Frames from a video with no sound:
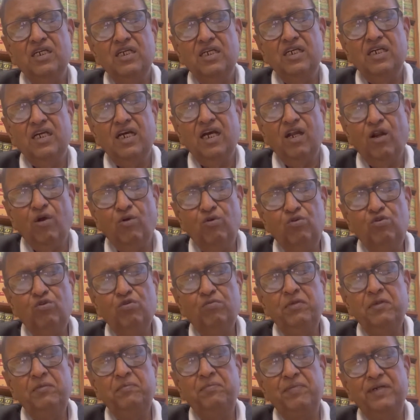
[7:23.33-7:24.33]
allowed to
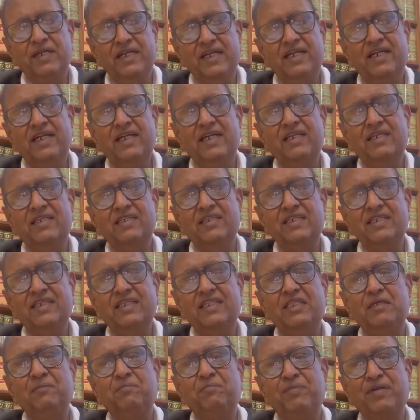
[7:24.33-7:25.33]
be pleaded in
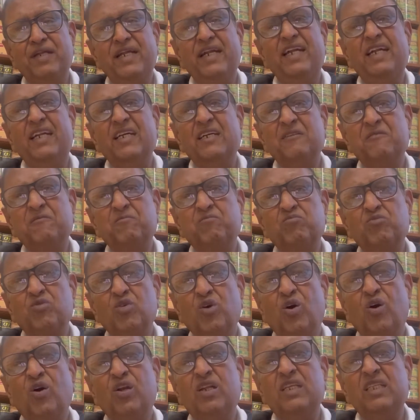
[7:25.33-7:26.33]
the plaint
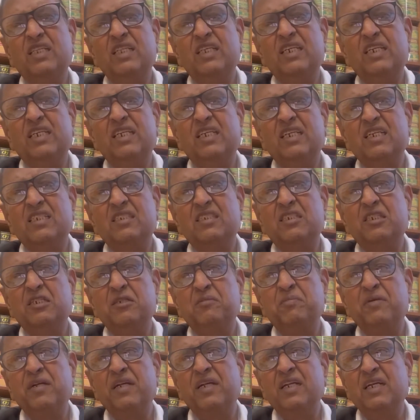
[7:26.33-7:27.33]
or in the written
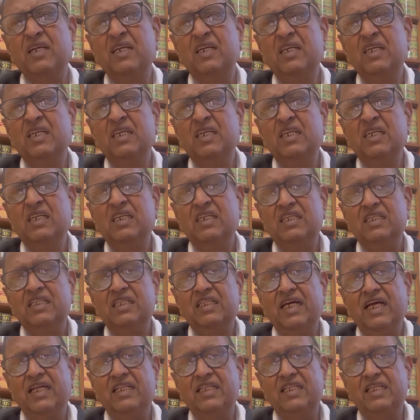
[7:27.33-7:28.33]
statement,
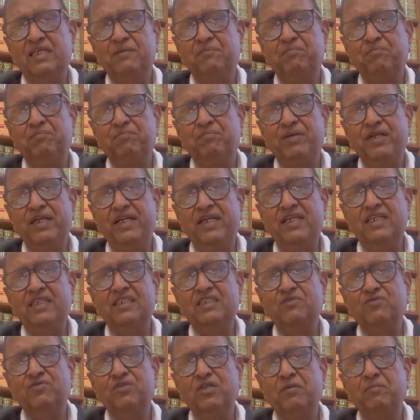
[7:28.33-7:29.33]
then the pleadings
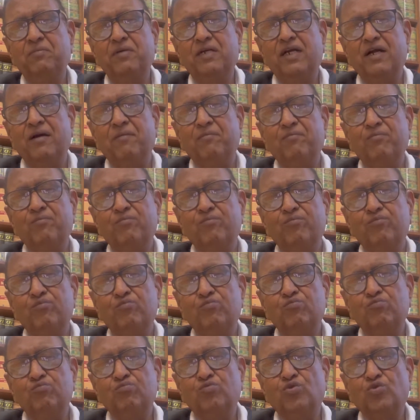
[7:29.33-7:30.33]
will become
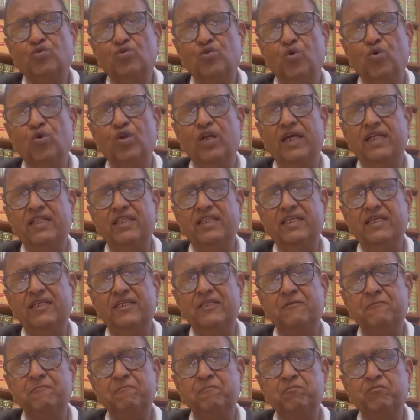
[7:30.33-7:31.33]
so lengthy
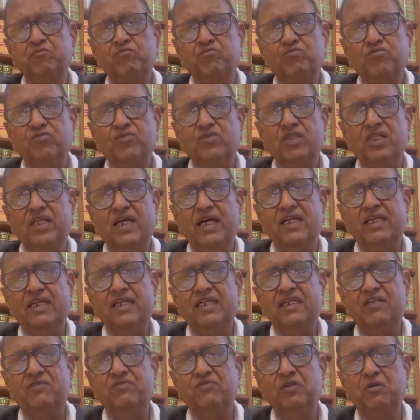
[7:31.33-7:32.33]
that
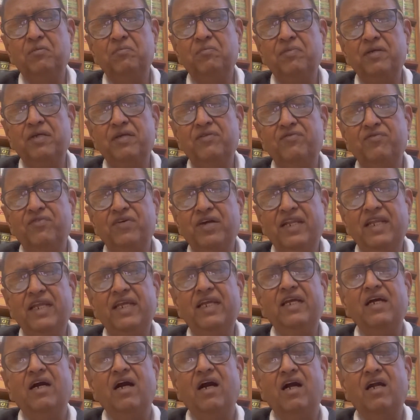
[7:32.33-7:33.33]
it will be very
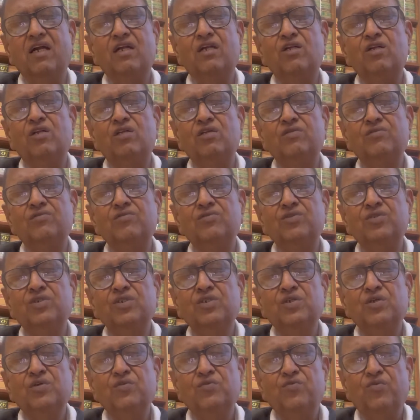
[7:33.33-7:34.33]
hard
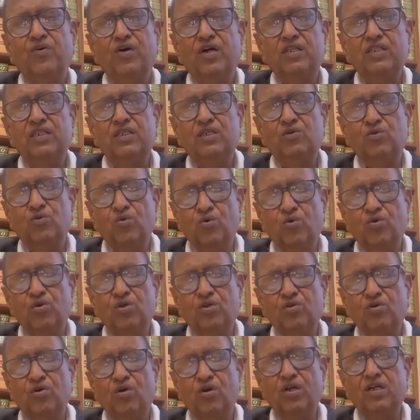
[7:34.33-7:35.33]
for the court
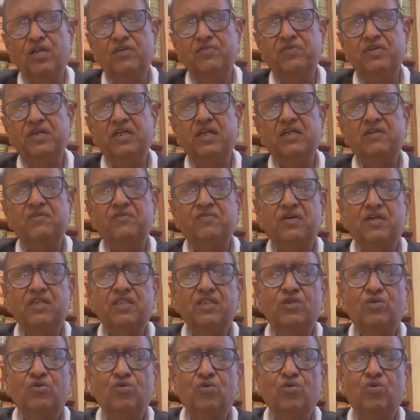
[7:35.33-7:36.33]
or difficult for the
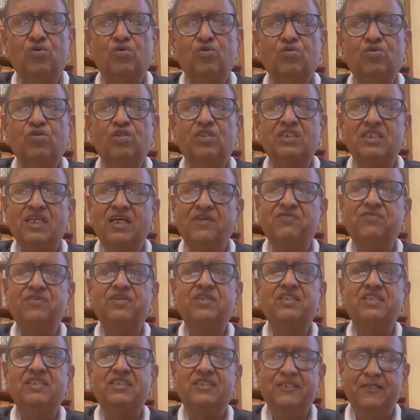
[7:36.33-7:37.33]
court to decipher
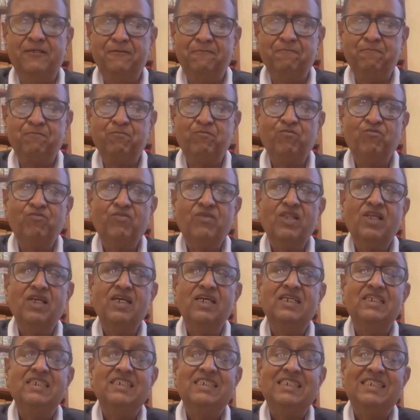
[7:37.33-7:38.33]
the same.
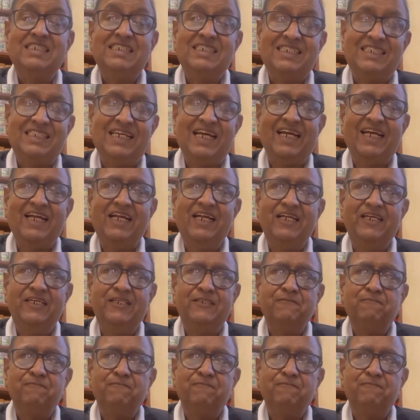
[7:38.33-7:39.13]
Secondly,